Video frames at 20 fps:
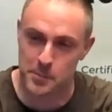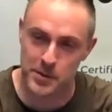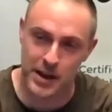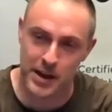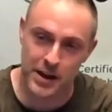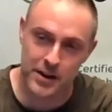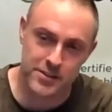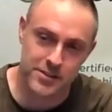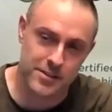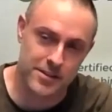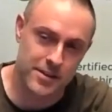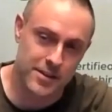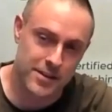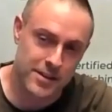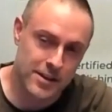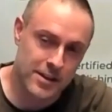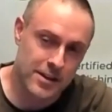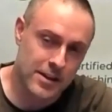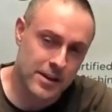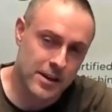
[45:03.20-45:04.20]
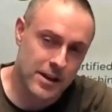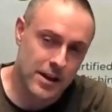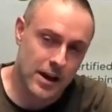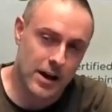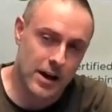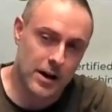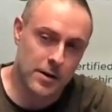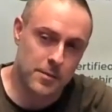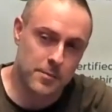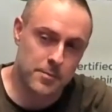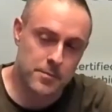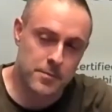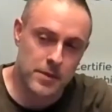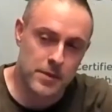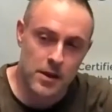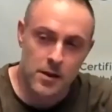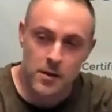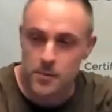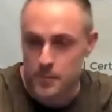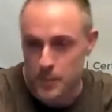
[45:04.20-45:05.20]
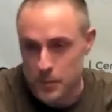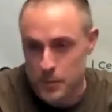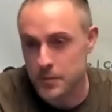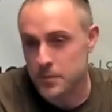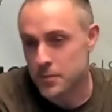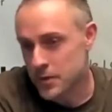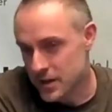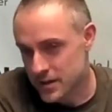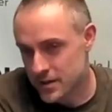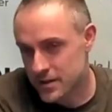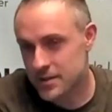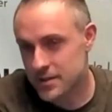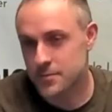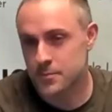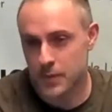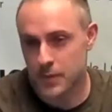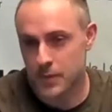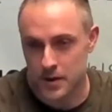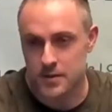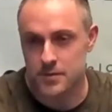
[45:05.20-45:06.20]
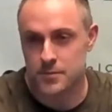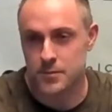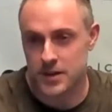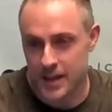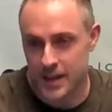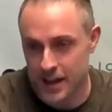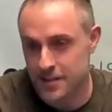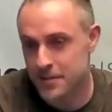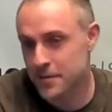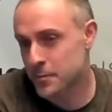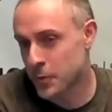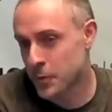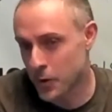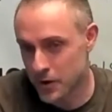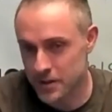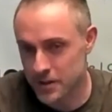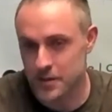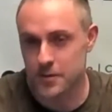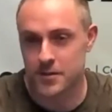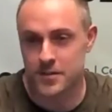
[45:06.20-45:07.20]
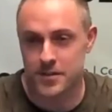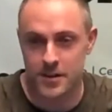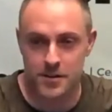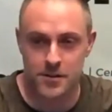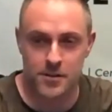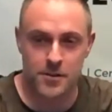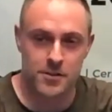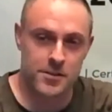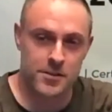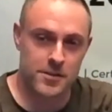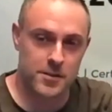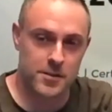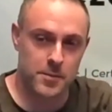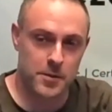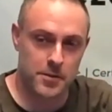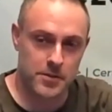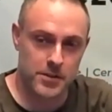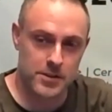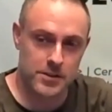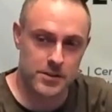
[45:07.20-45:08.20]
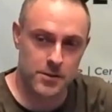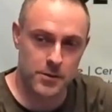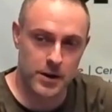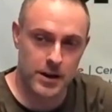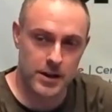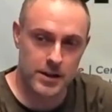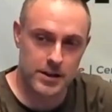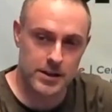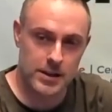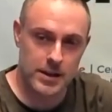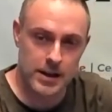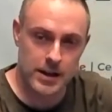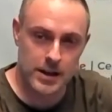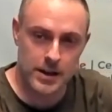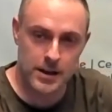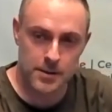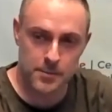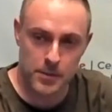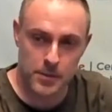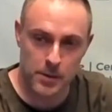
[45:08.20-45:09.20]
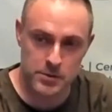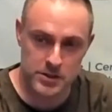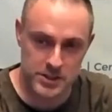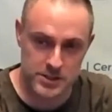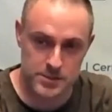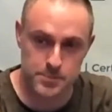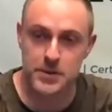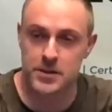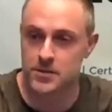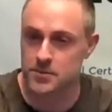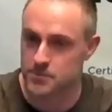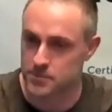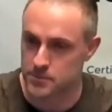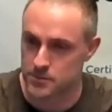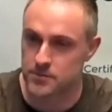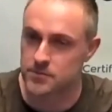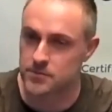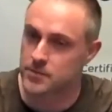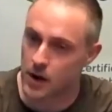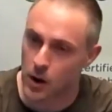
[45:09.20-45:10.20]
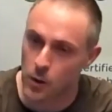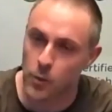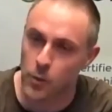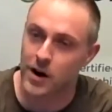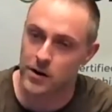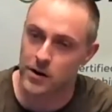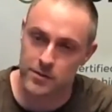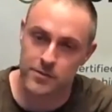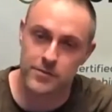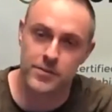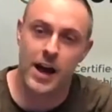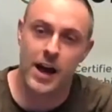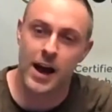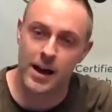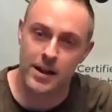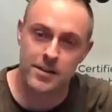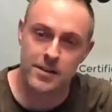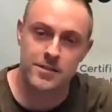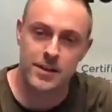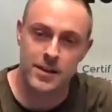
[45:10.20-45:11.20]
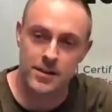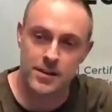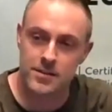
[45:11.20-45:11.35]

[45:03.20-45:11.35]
next. But we can support it. There is technologies to be able to do it. I would just be aware of that